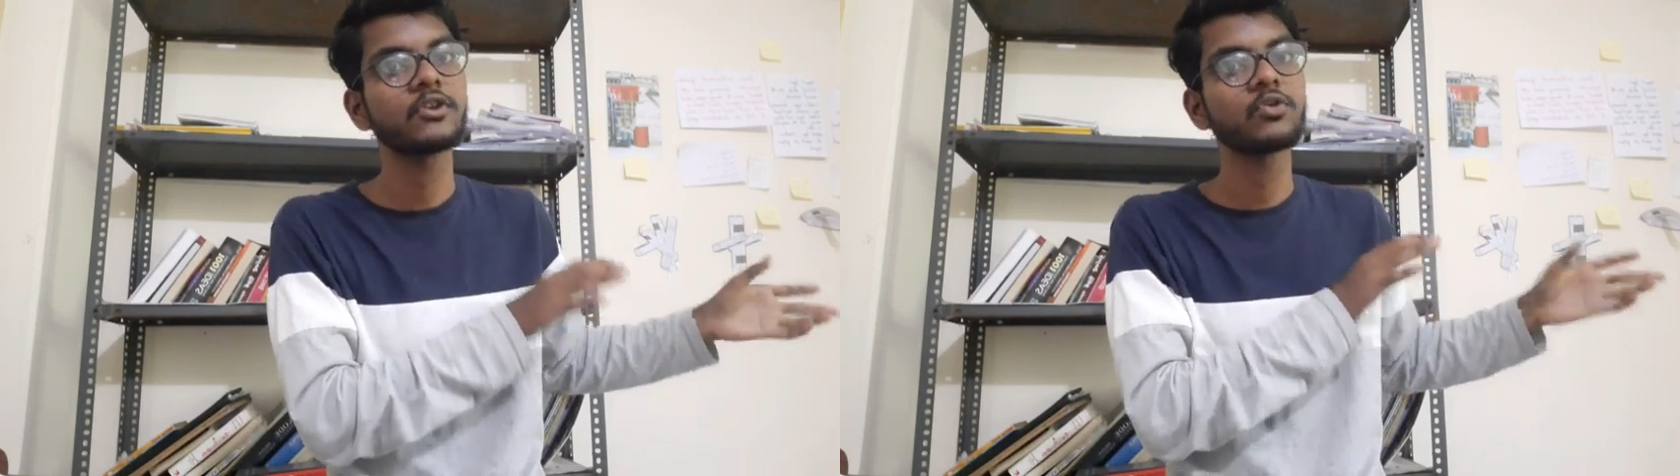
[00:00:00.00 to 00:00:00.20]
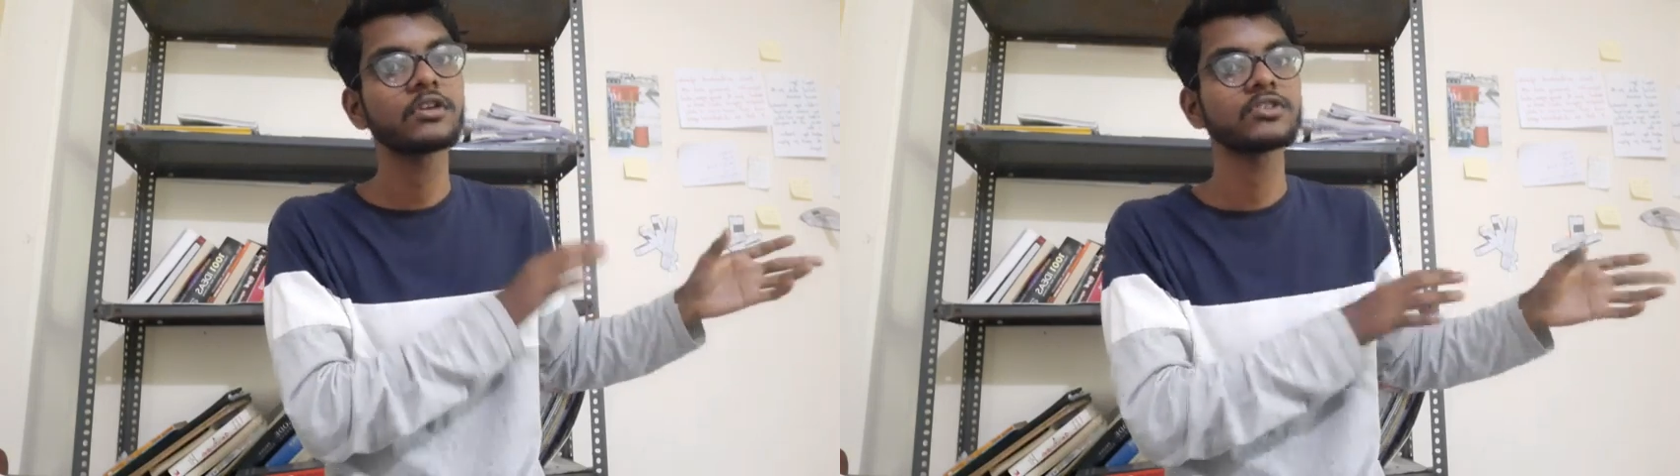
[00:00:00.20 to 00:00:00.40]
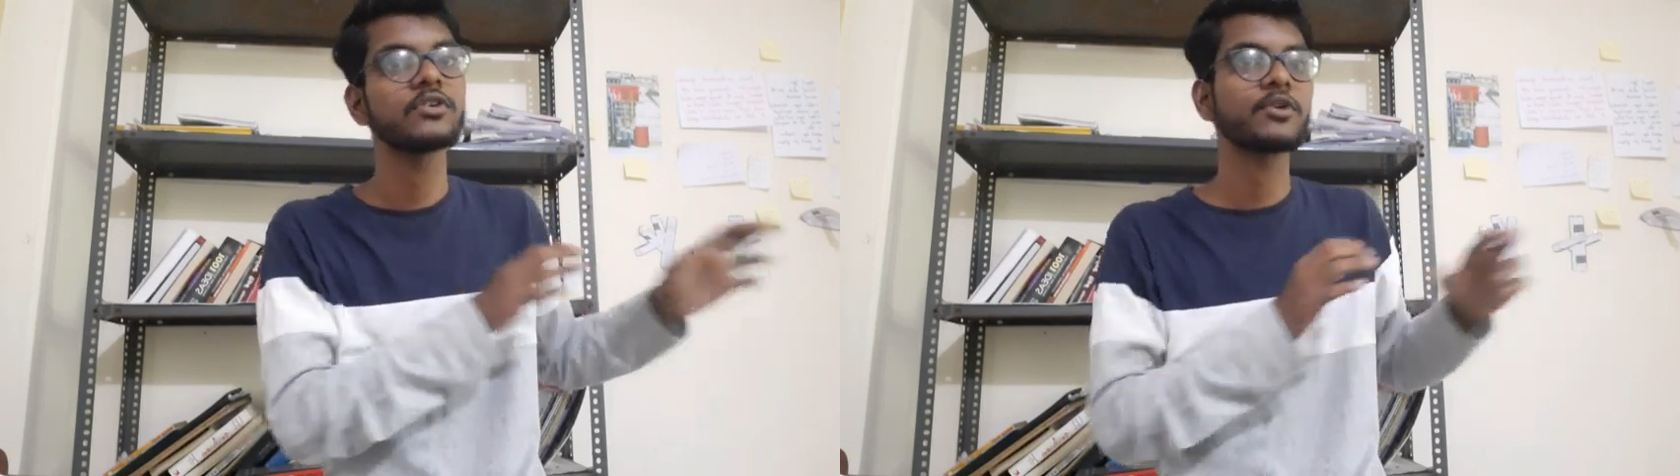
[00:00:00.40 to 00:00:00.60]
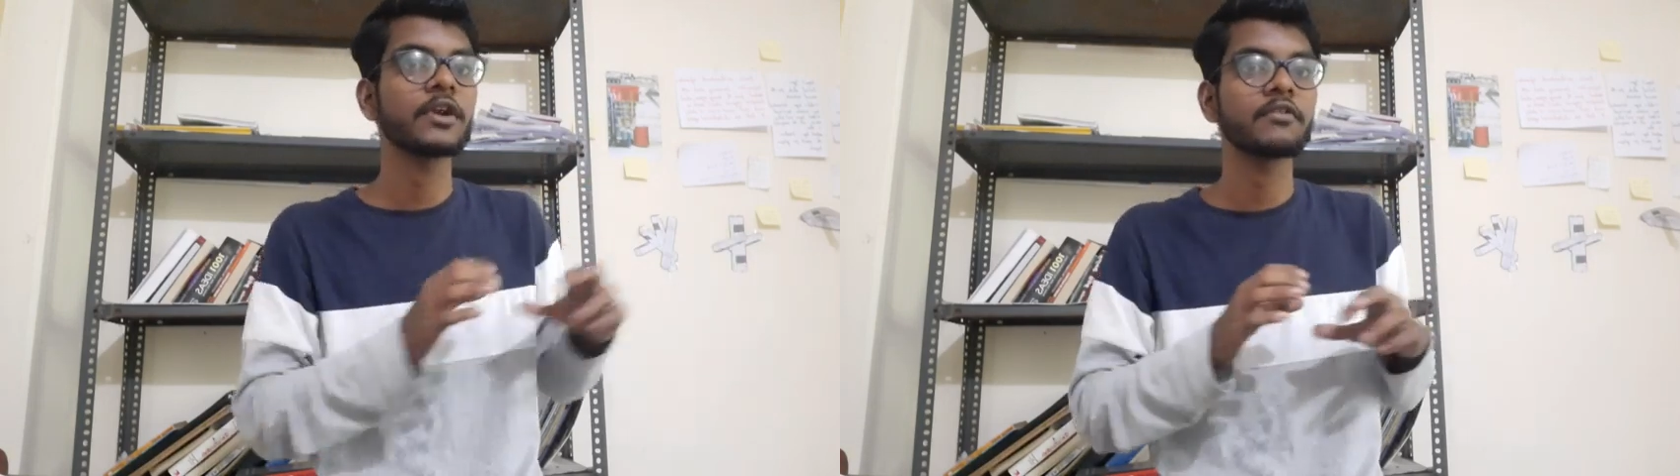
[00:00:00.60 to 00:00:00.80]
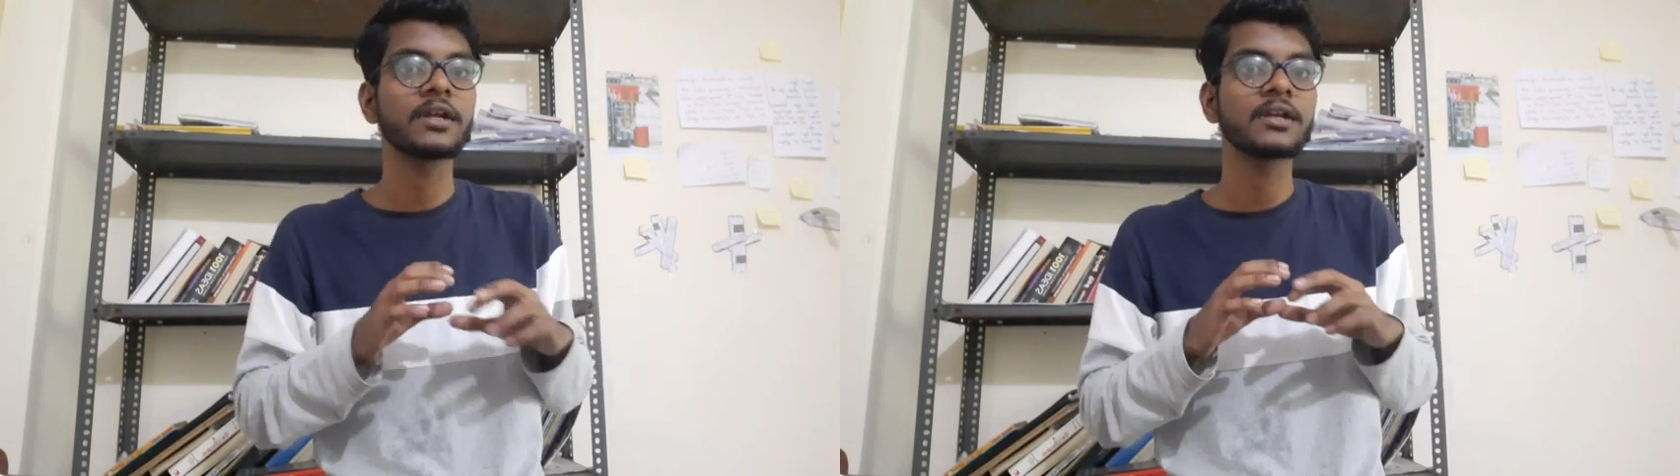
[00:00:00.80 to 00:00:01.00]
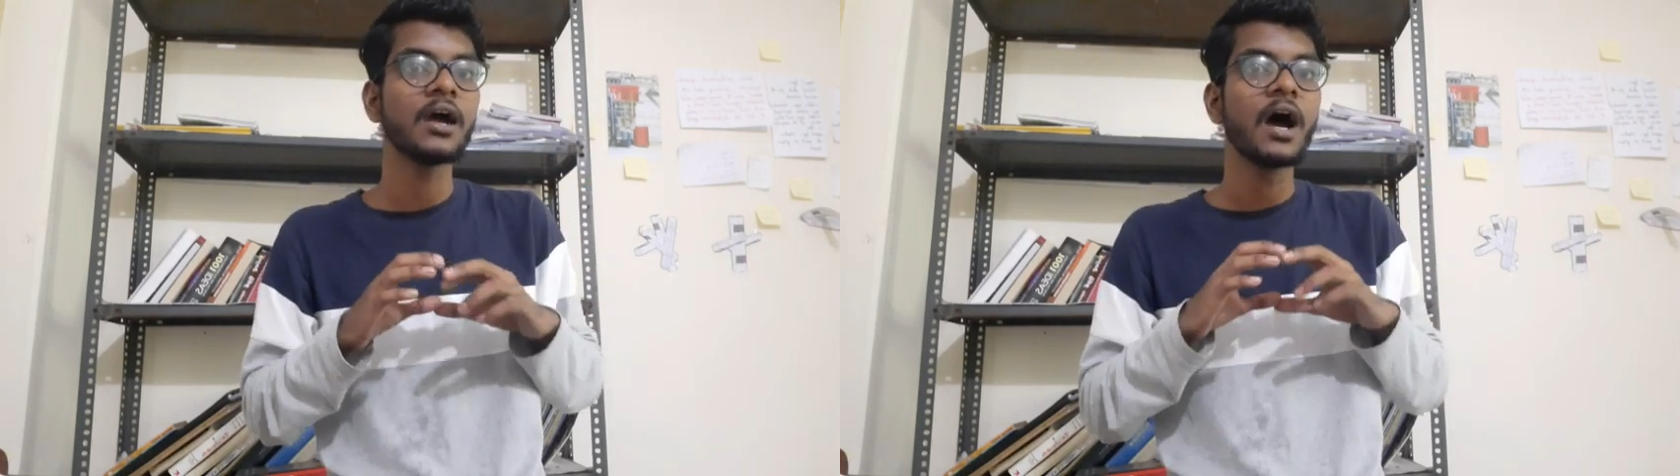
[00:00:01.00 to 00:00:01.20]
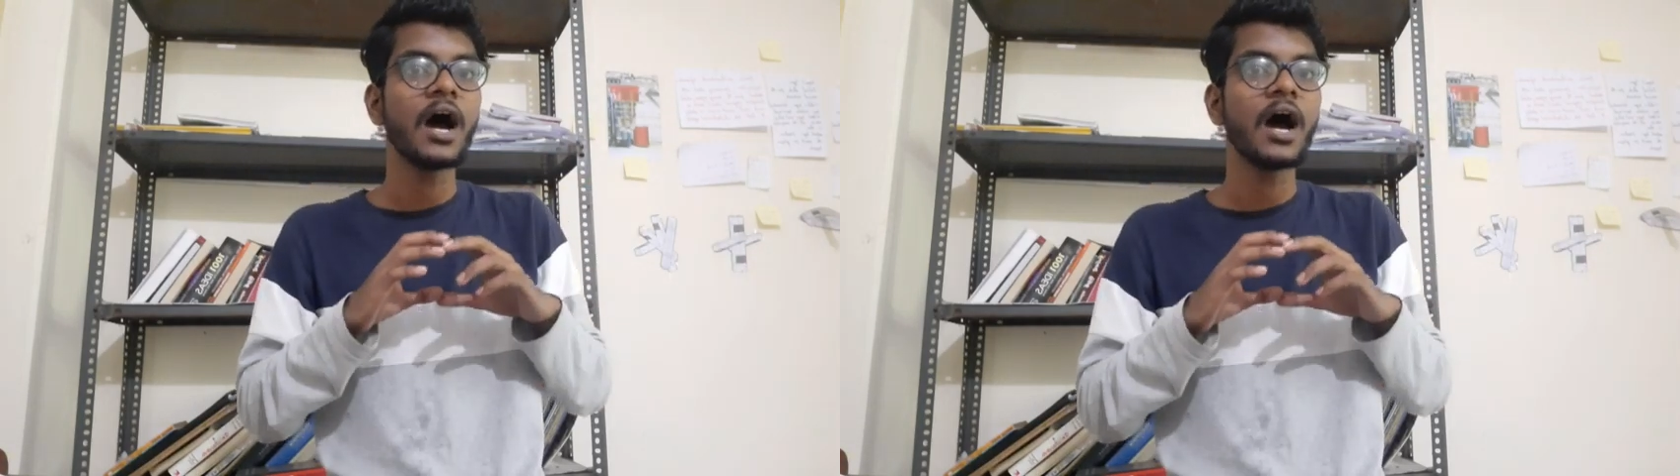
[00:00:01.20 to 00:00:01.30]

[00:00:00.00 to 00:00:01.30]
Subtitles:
2021?